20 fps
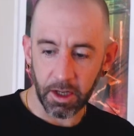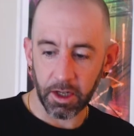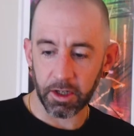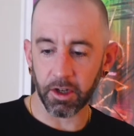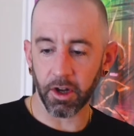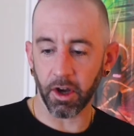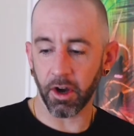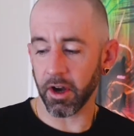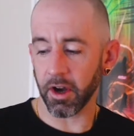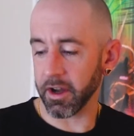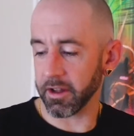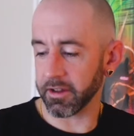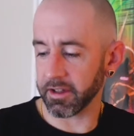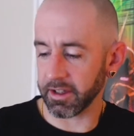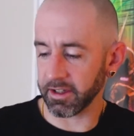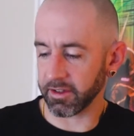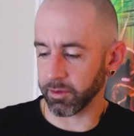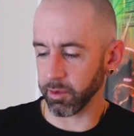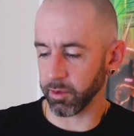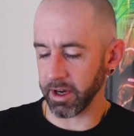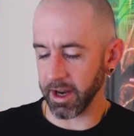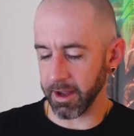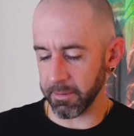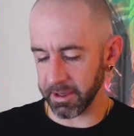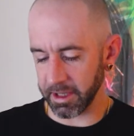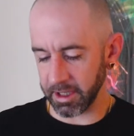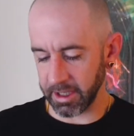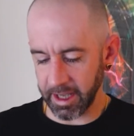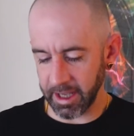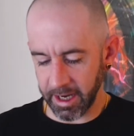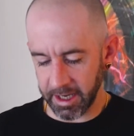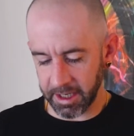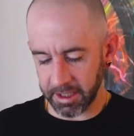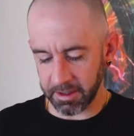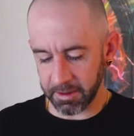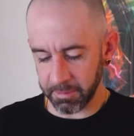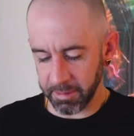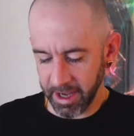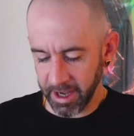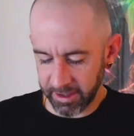no, it's what I've been getting
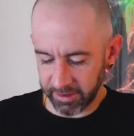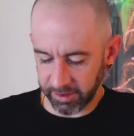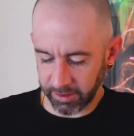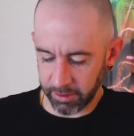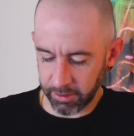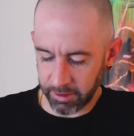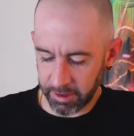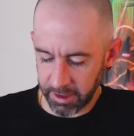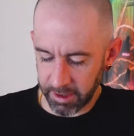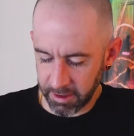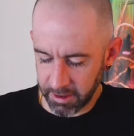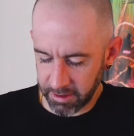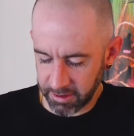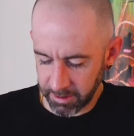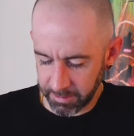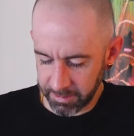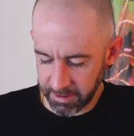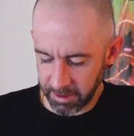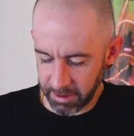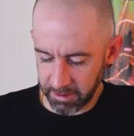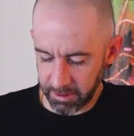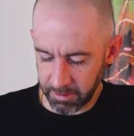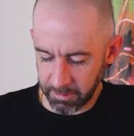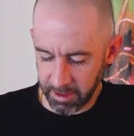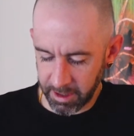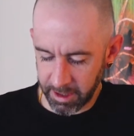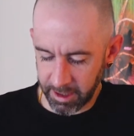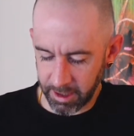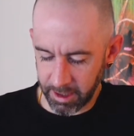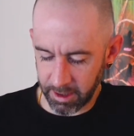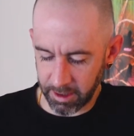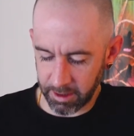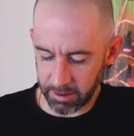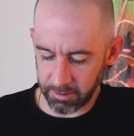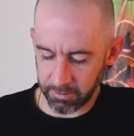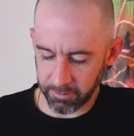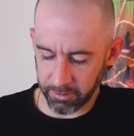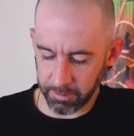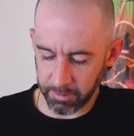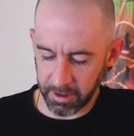the past 2 years up here in the Bay
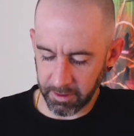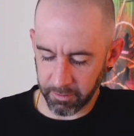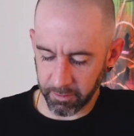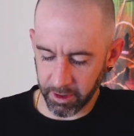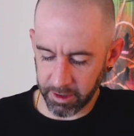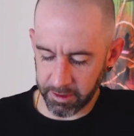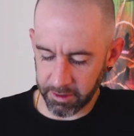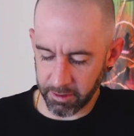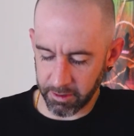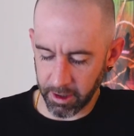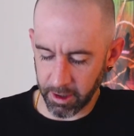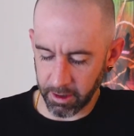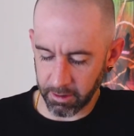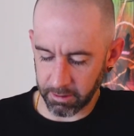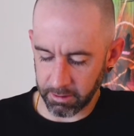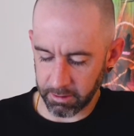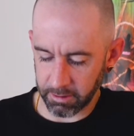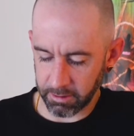from my French grow.